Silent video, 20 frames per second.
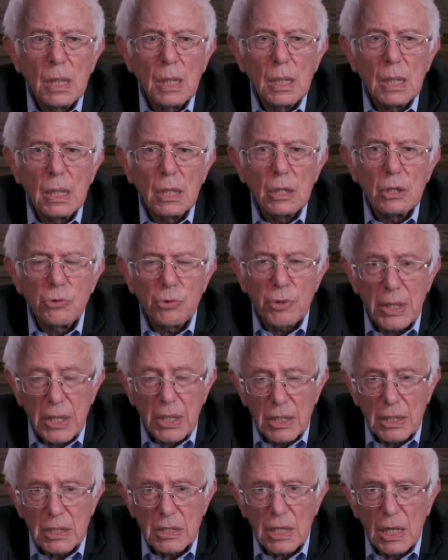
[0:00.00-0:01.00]
in
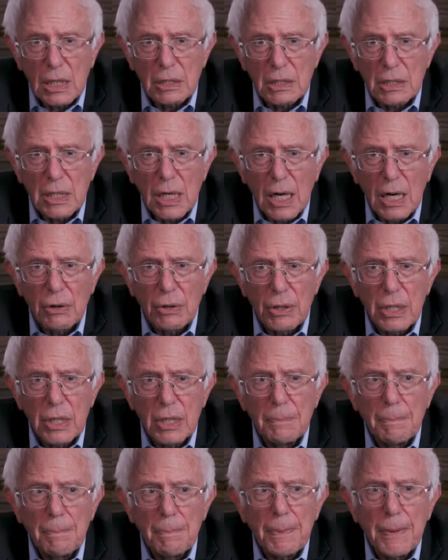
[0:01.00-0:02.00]
creating
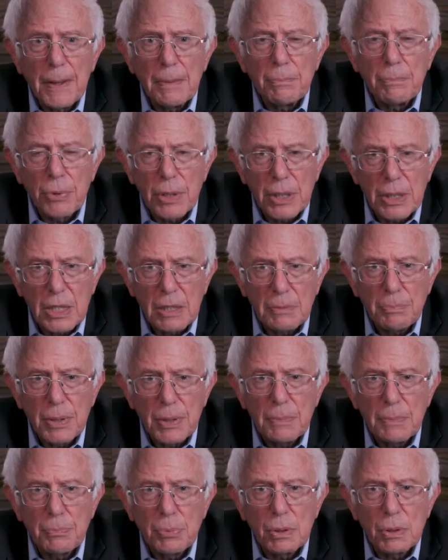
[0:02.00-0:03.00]
solidarity, in bringing
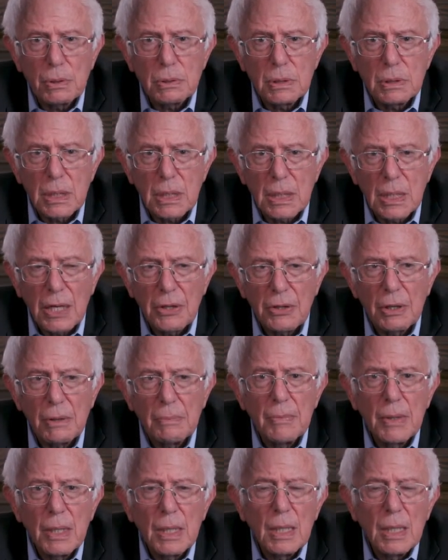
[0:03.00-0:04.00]
people
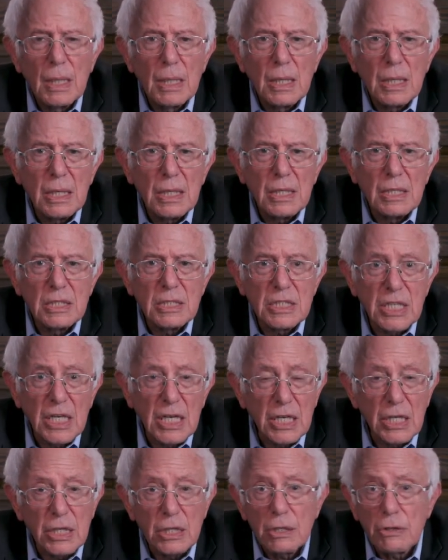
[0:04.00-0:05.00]
together, in
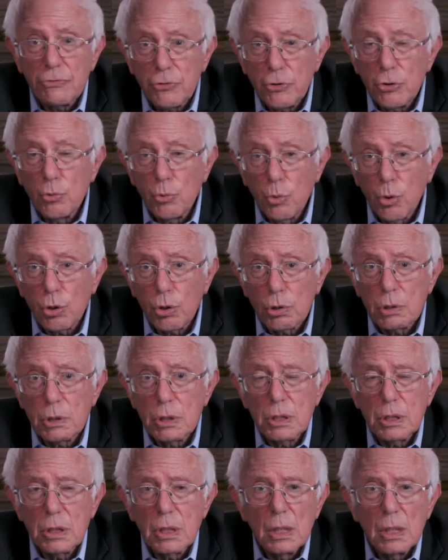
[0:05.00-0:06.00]
saying in a few
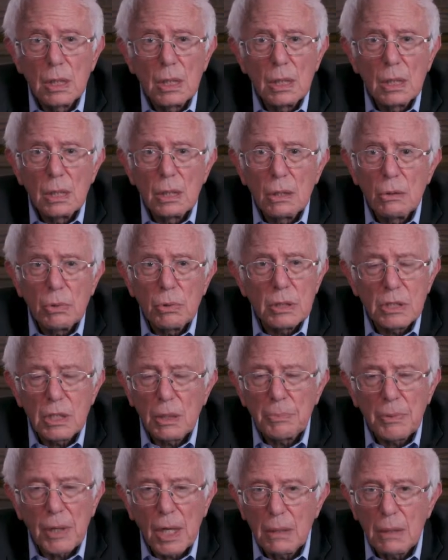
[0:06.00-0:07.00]
words what
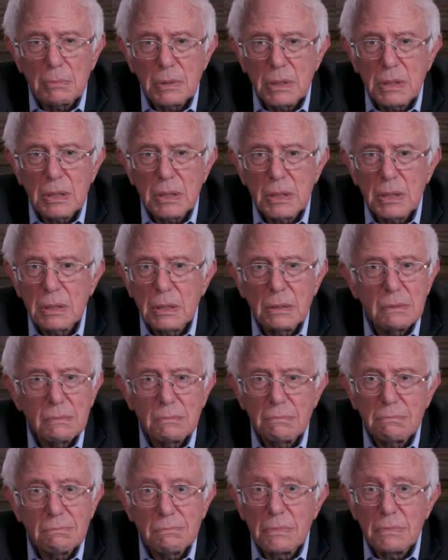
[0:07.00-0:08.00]
sometimes
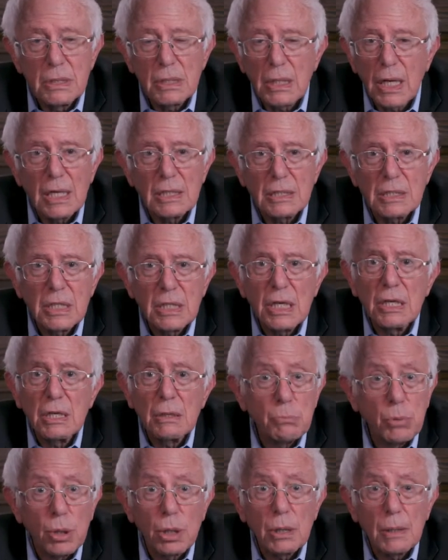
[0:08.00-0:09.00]
you can't say in
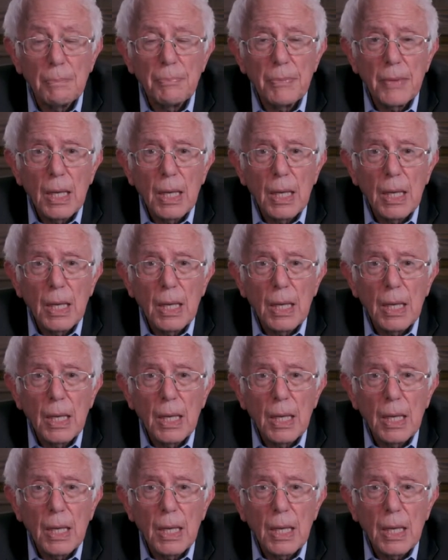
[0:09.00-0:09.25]
a book.